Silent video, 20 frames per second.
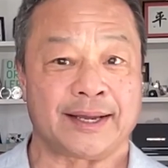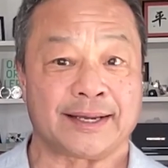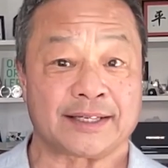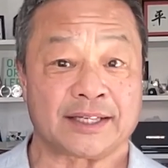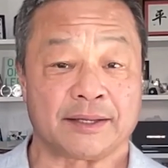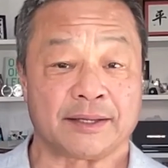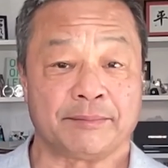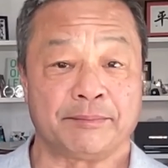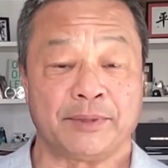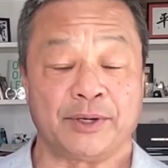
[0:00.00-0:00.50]

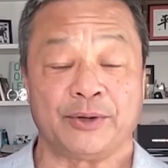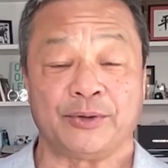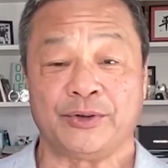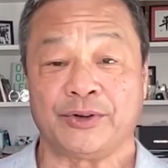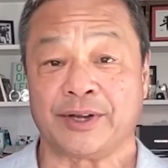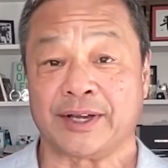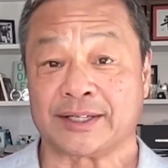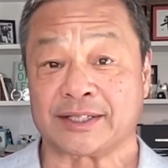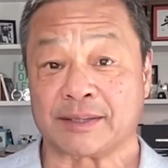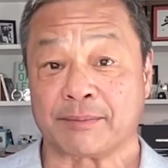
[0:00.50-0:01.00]
to the moon,
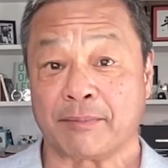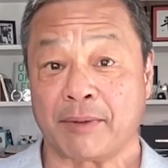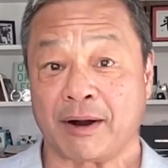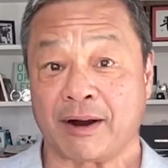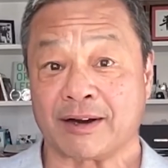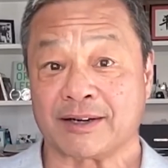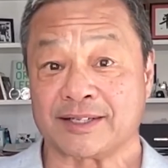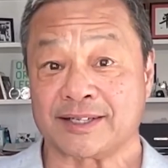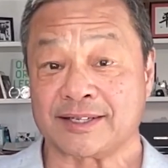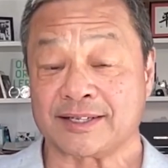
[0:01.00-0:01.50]
you can get to
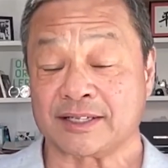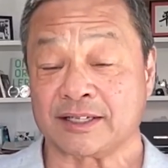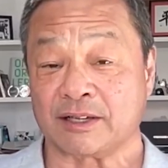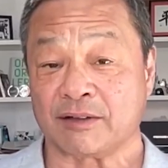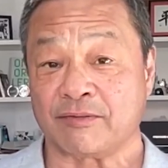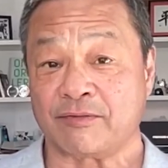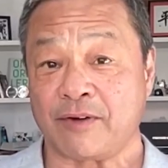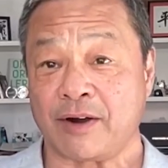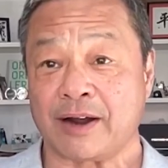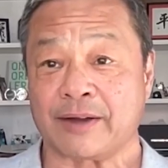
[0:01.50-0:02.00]
Mars. It's a
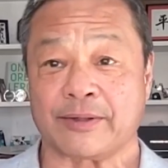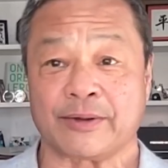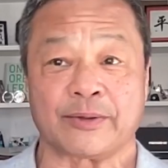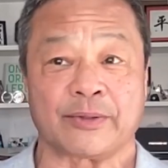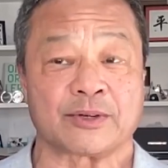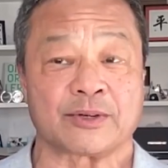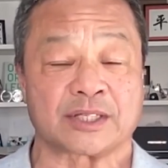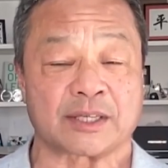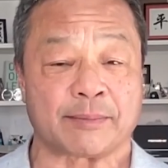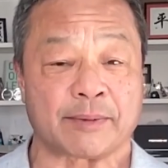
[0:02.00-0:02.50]
little farther,
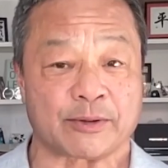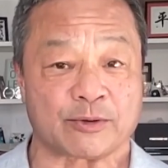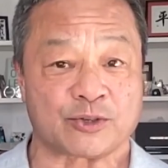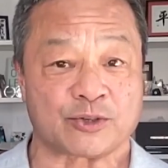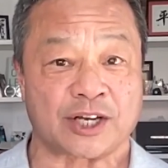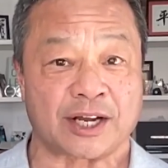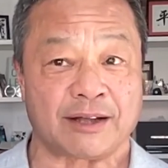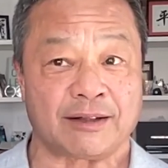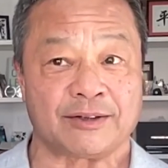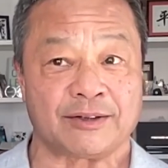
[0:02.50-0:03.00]
there's some other
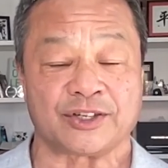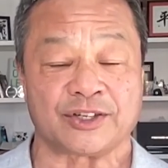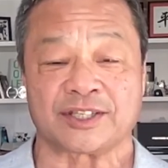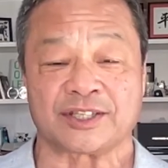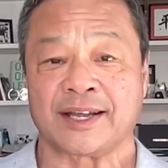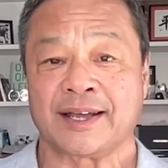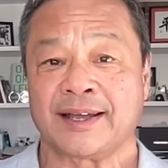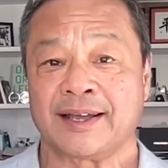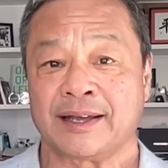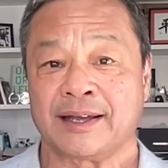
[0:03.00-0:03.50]

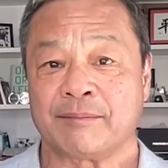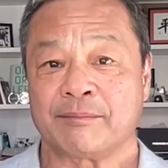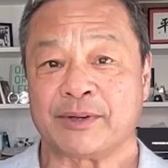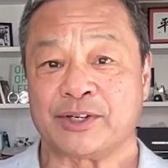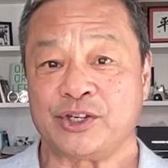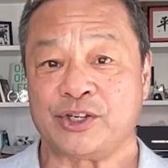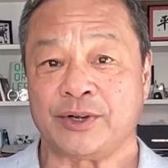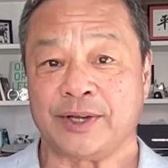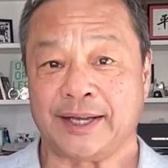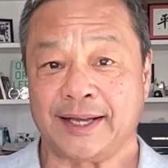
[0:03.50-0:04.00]
challenges
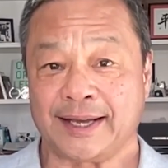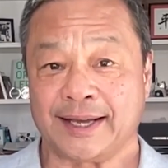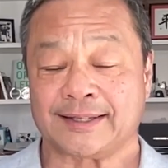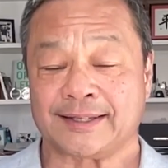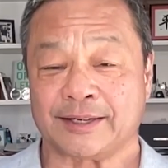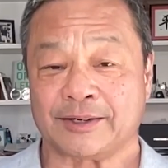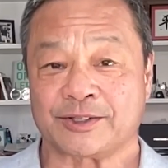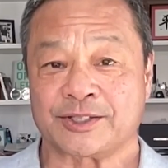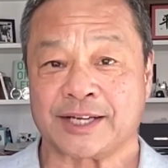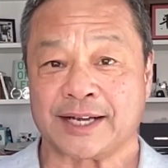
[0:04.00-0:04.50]
but you can
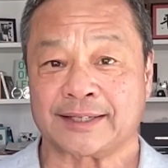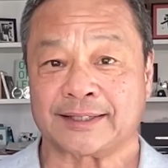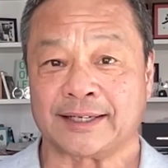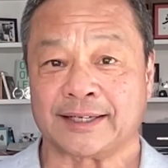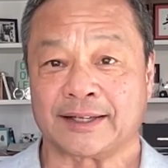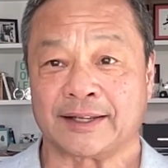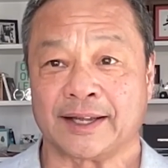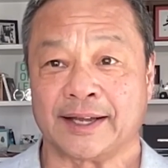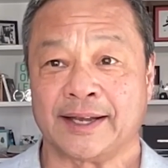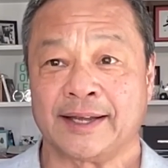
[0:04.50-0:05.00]
get there
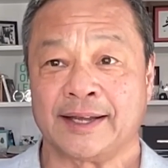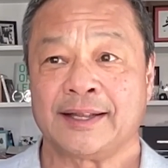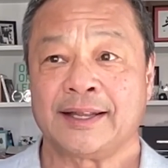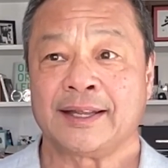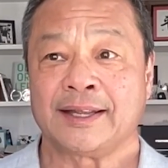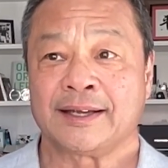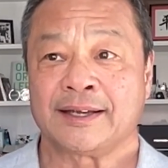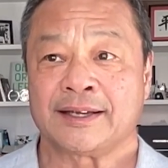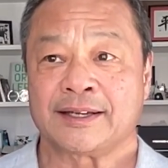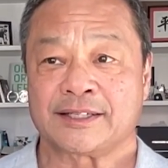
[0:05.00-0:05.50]
technically.
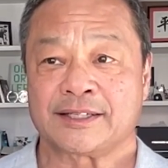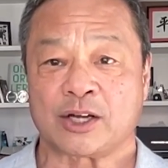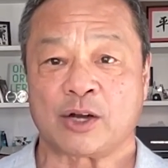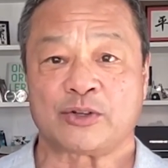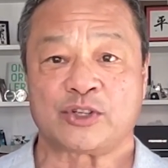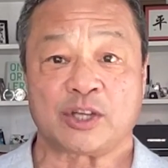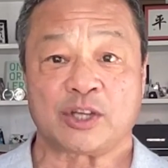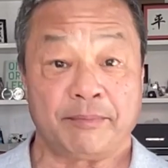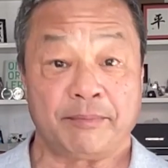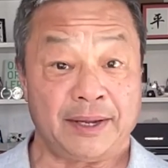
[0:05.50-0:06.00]

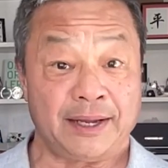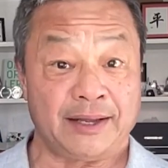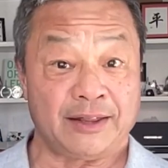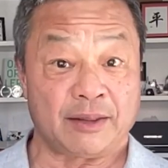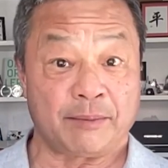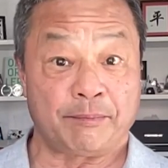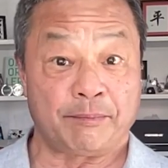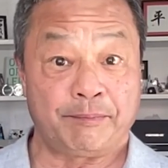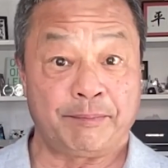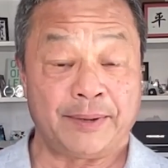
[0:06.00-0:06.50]
So to me,
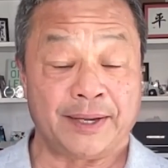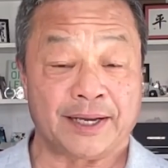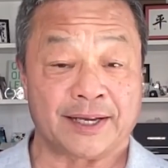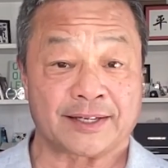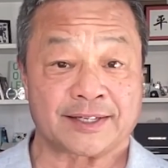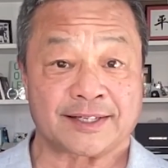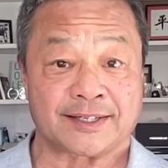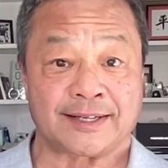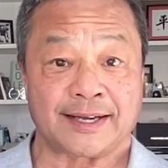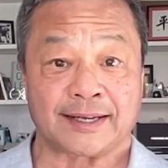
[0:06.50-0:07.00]
the
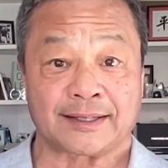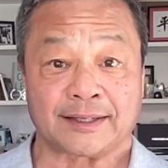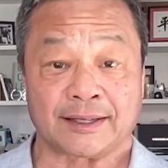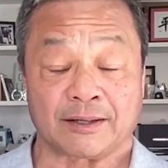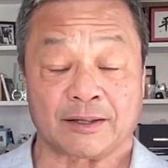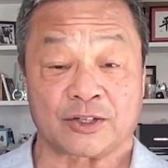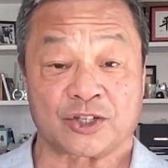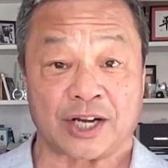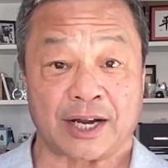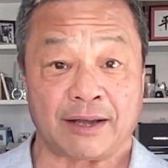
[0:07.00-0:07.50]
biggest
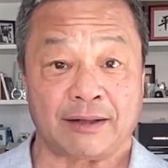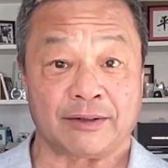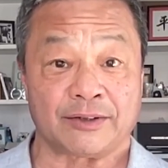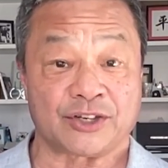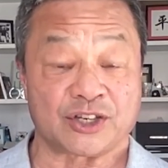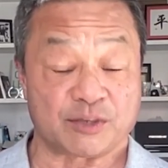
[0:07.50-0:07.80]
technical challenge is